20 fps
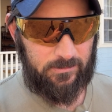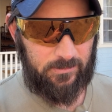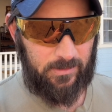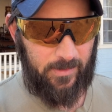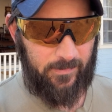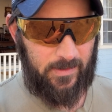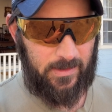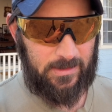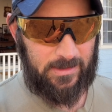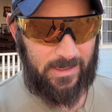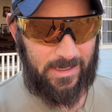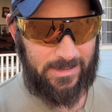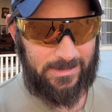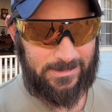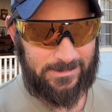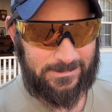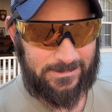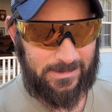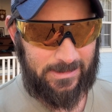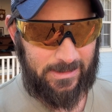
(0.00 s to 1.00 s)
And then 9
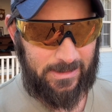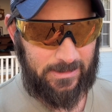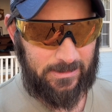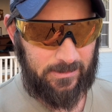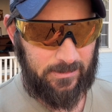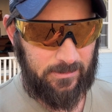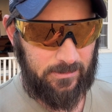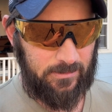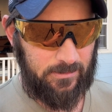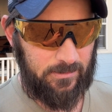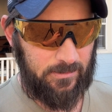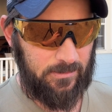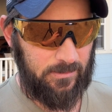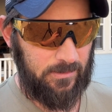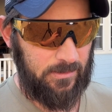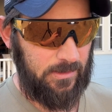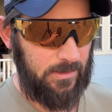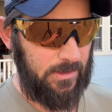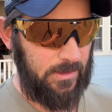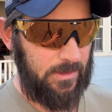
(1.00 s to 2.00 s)
and 10
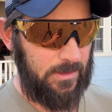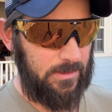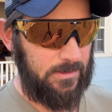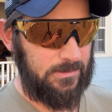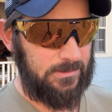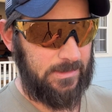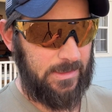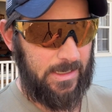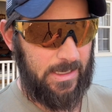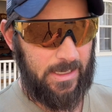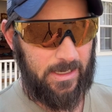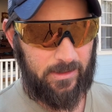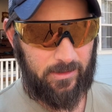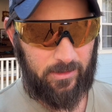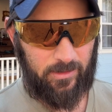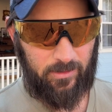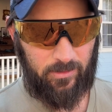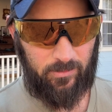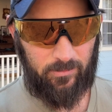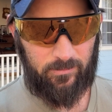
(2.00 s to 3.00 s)
is
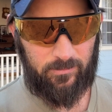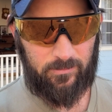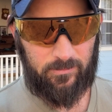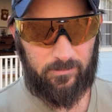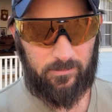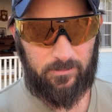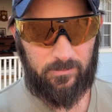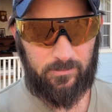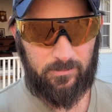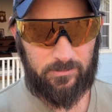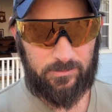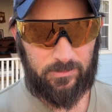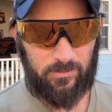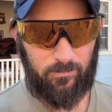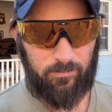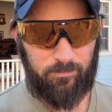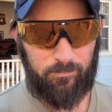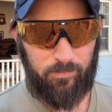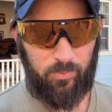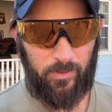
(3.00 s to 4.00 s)
Echo.
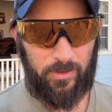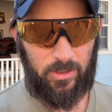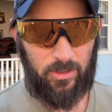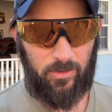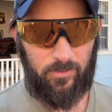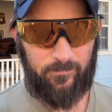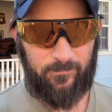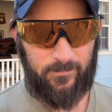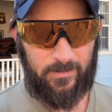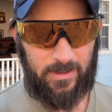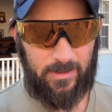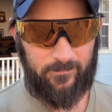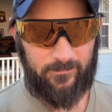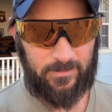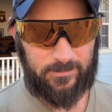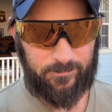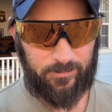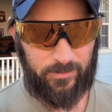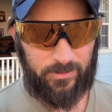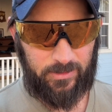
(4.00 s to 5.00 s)
So 0.05,
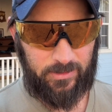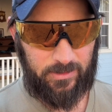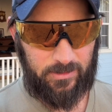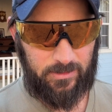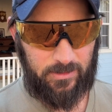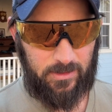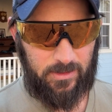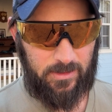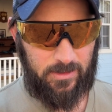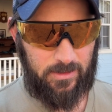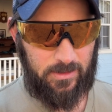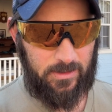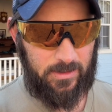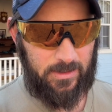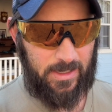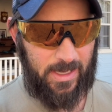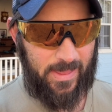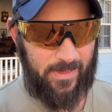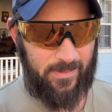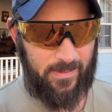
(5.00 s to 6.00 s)
that's pretty good.
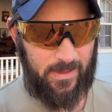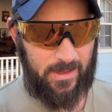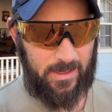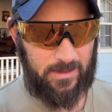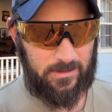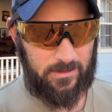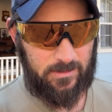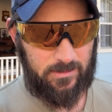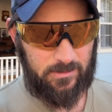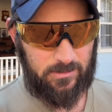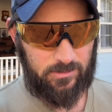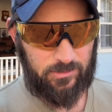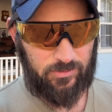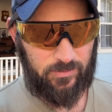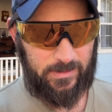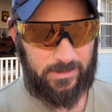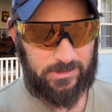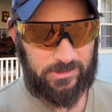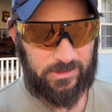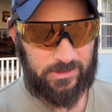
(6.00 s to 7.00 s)
And then
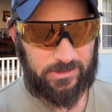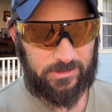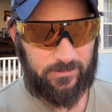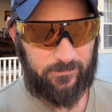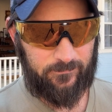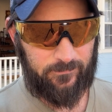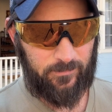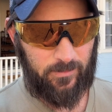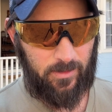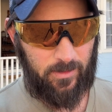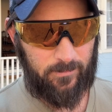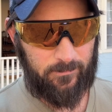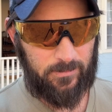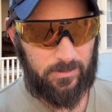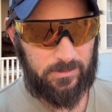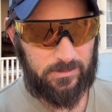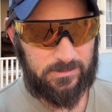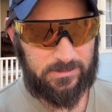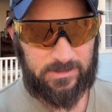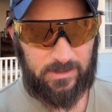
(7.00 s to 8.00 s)
transition from
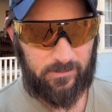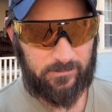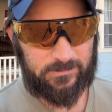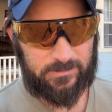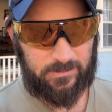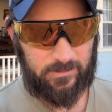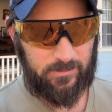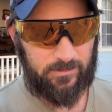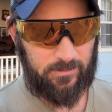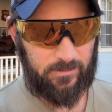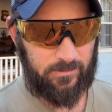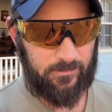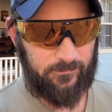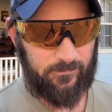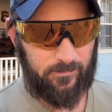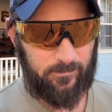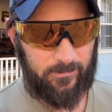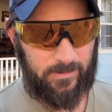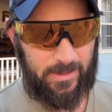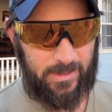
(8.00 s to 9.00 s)
Delta, or
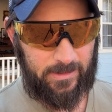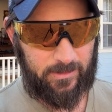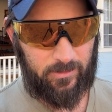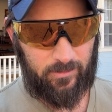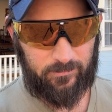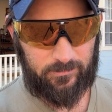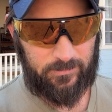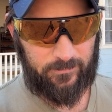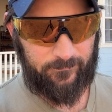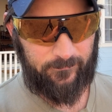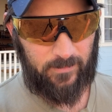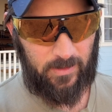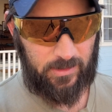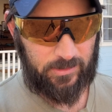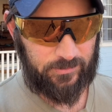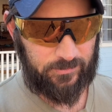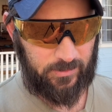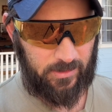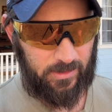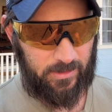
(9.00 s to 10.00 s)
from Echo to
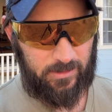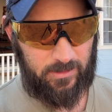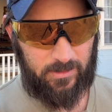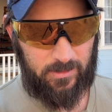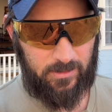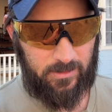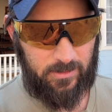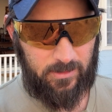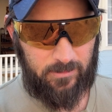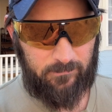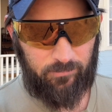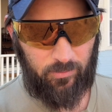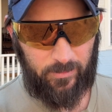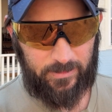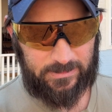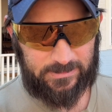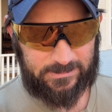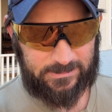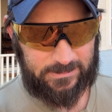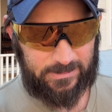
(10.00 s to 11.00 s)
Foxtrot,
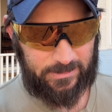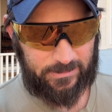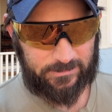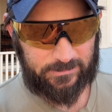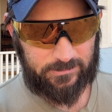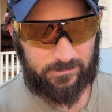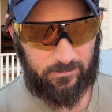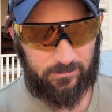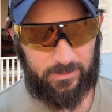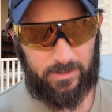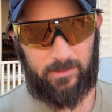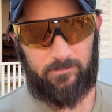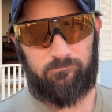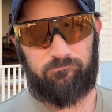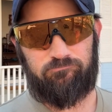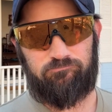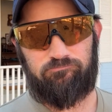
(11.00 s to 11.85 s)
0.6. Okay.